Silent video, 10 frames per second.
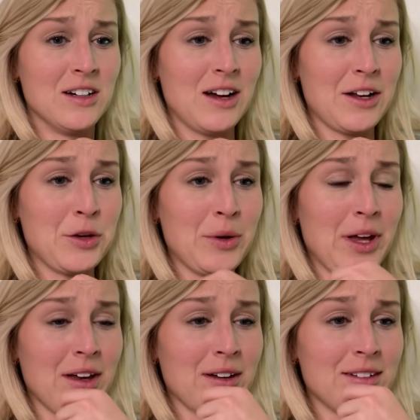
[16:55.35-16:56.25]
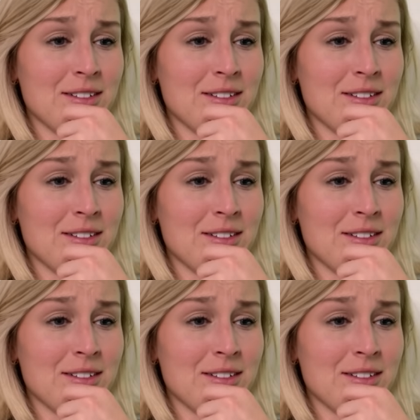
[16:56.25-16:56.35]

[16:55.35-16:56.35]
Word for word: I knew it.